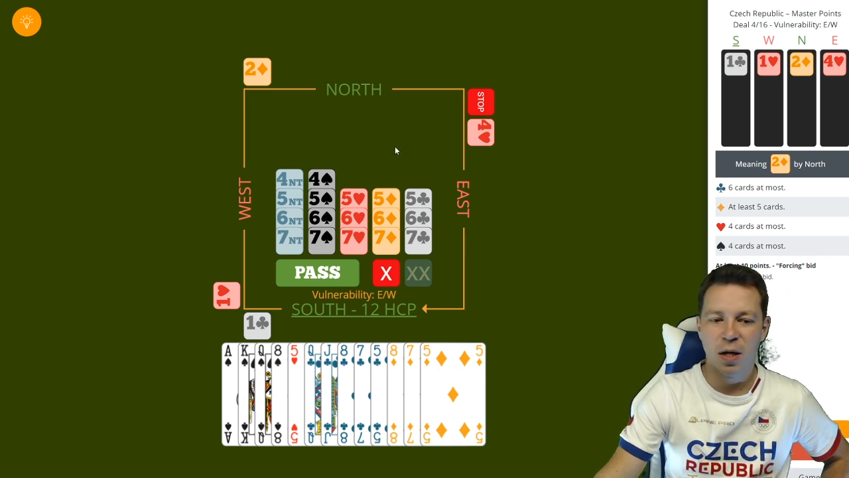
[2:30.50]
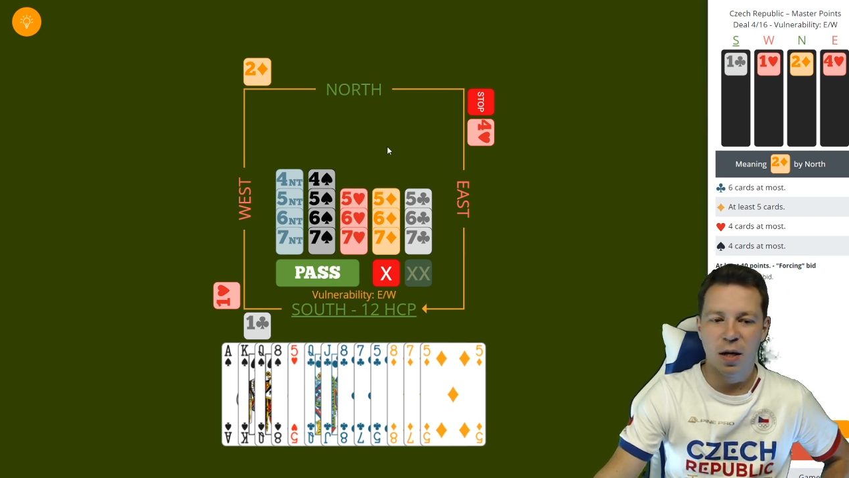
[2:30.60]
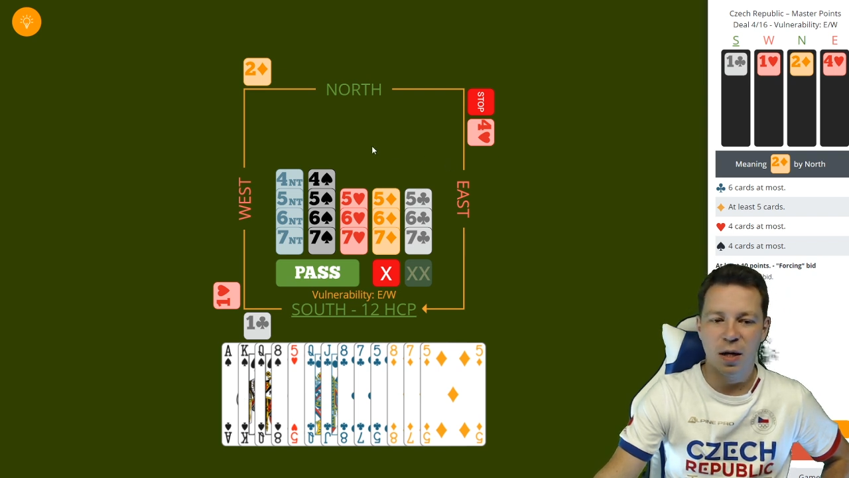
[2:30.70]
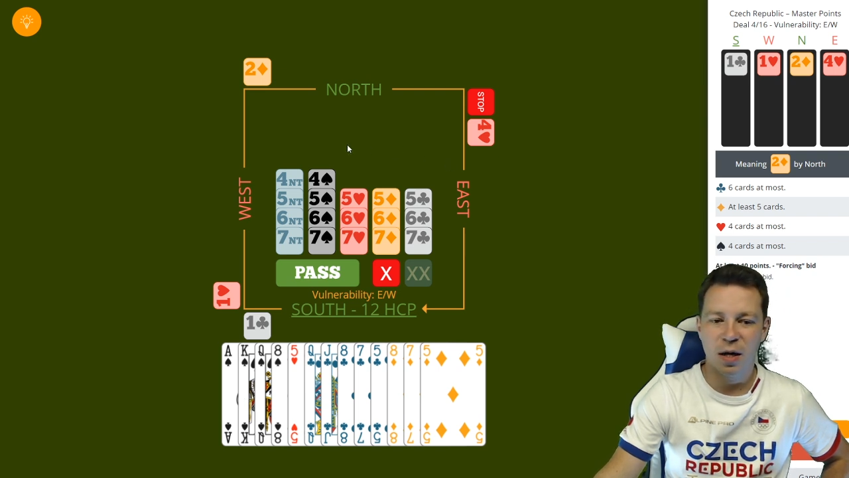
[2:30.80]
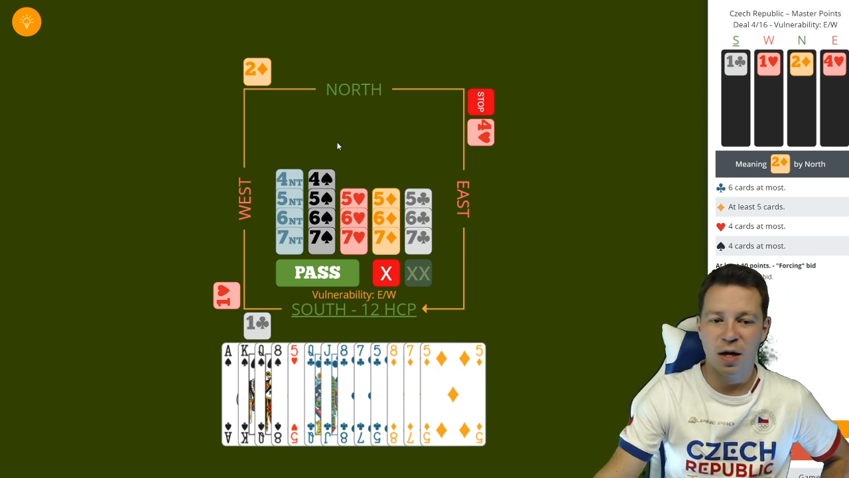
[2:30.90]

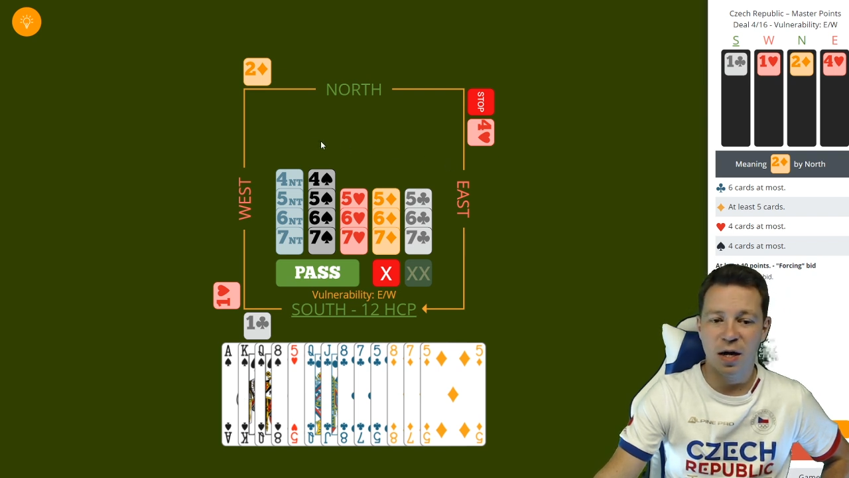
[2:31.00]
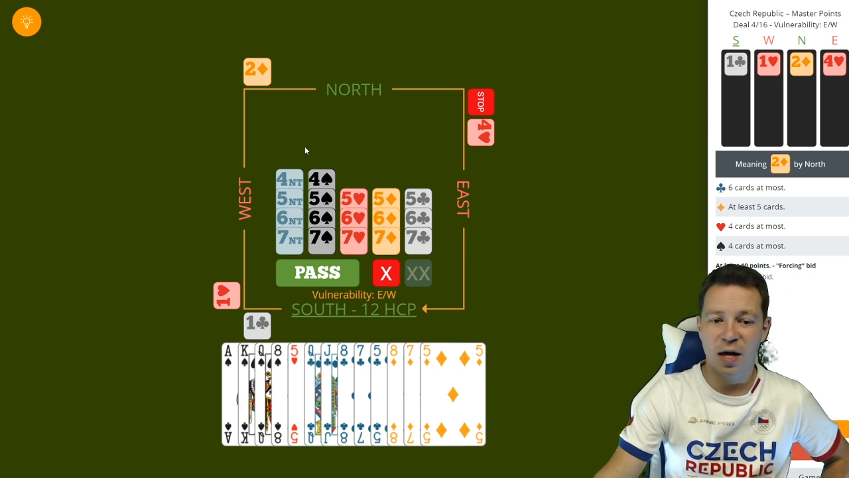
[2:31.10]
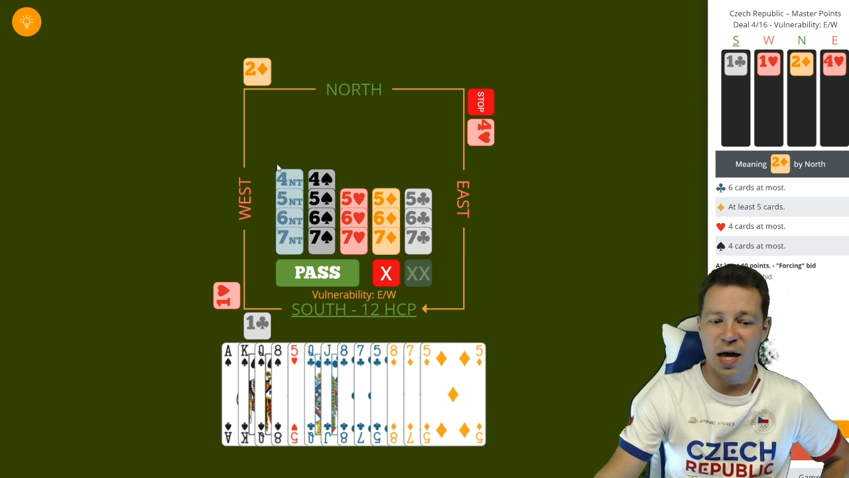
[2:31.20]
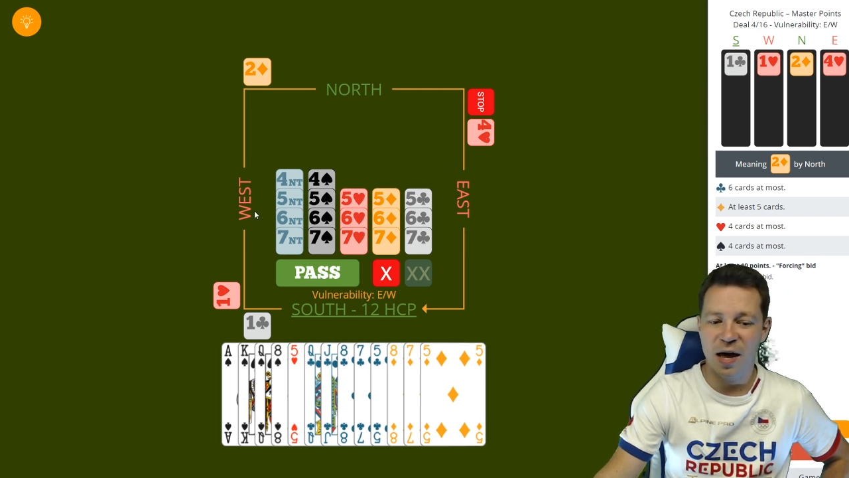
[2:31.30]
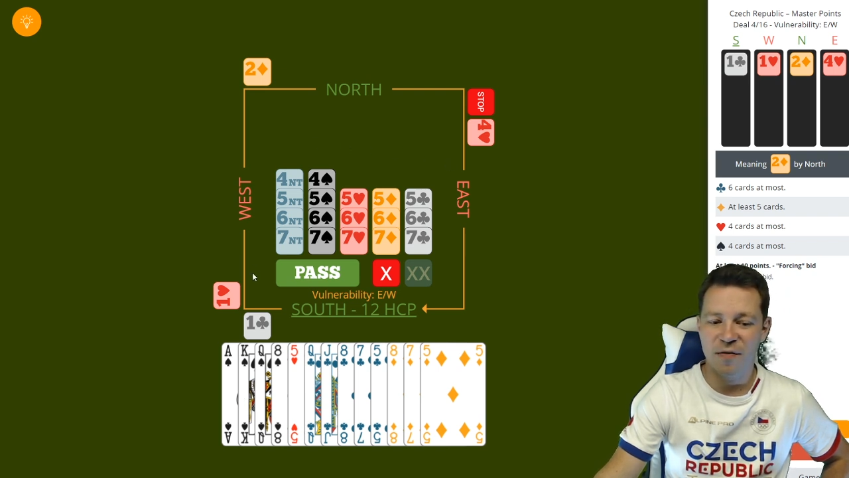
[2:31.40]

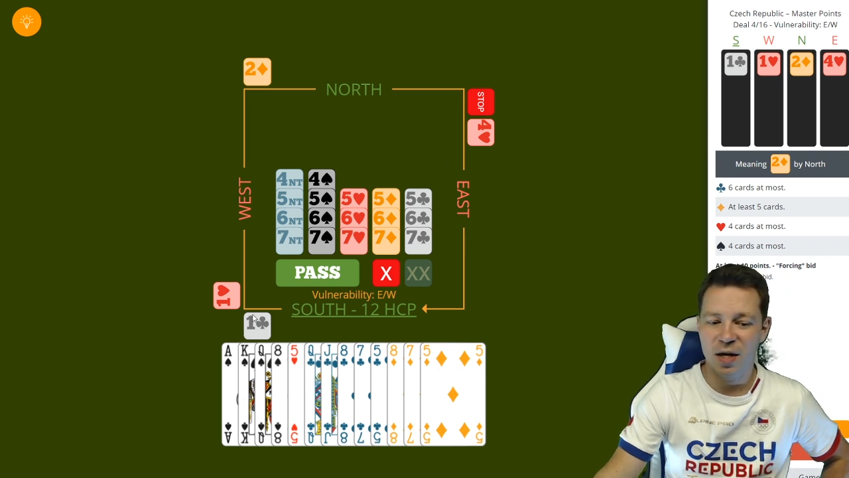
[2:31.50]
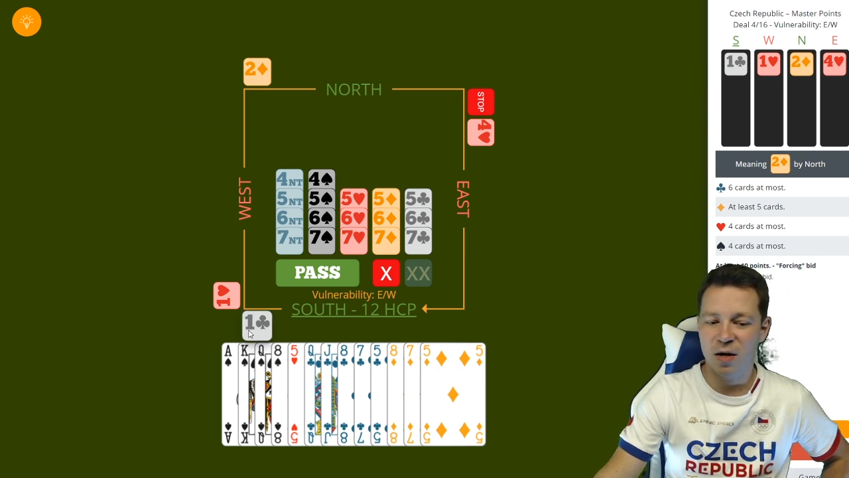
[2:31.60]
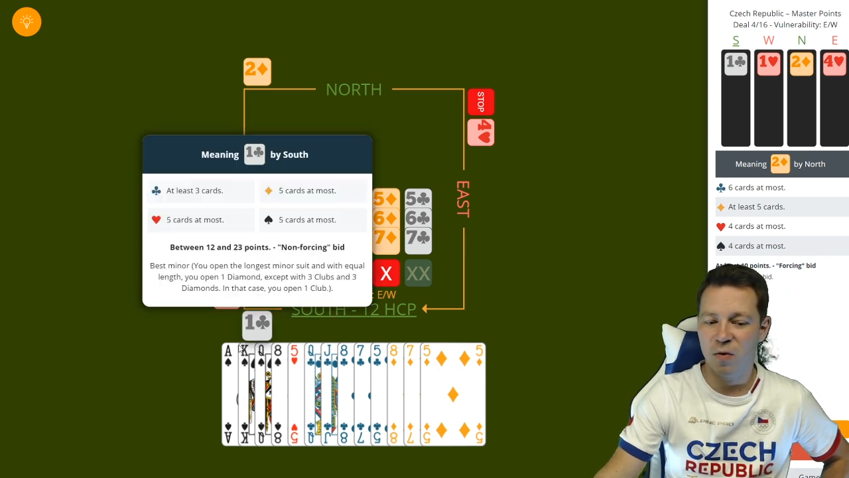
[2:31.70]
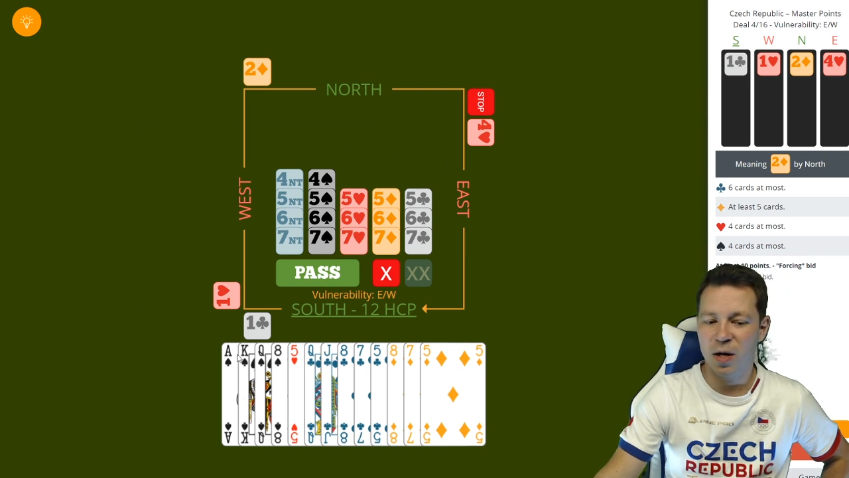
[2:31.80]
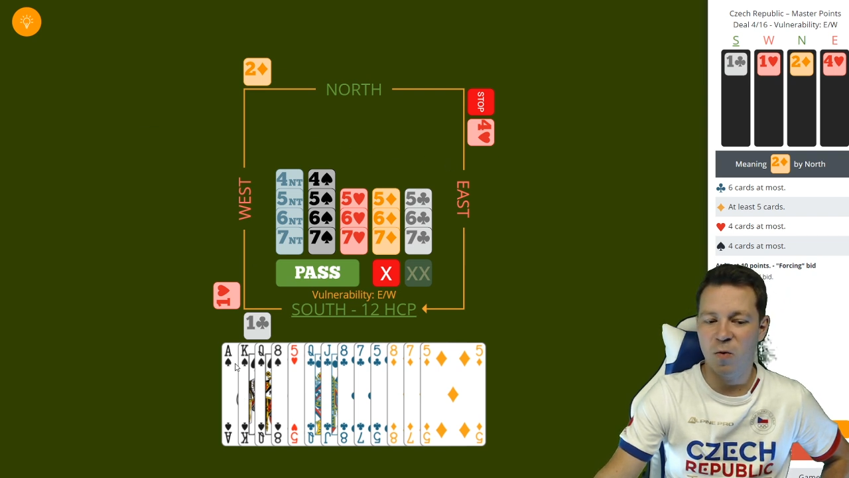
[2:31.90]
having
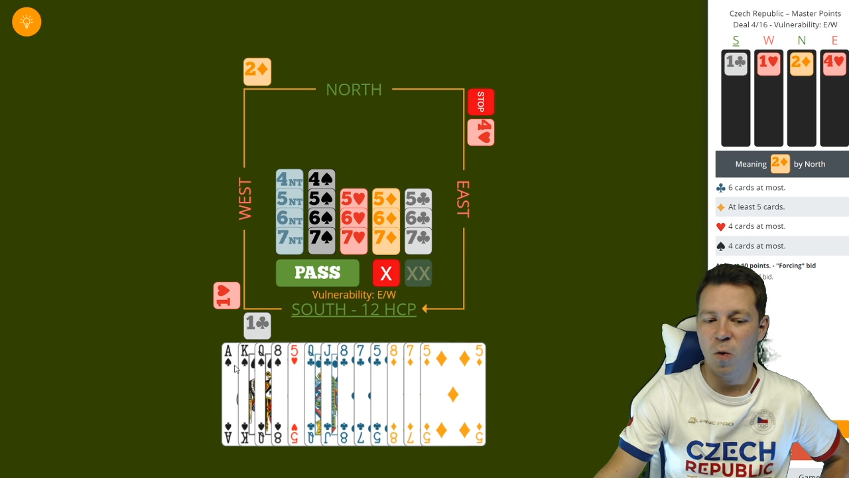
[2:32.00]
only